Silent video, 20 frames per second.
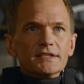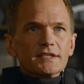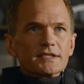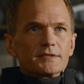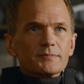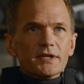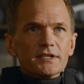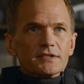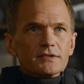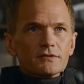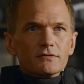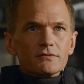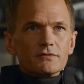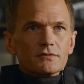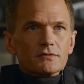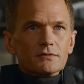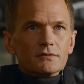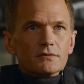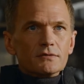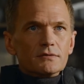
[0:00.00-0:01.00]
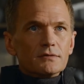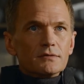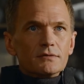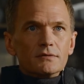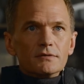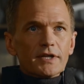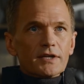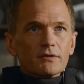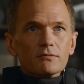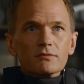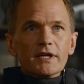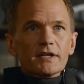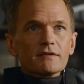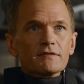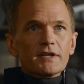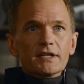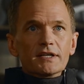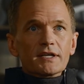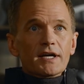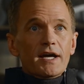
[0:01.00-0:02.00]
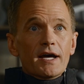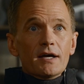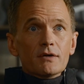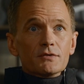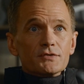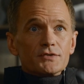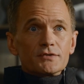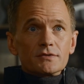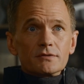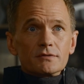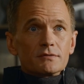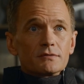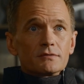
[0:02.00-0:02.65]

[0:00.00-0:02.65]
expensive. Like renovating a house.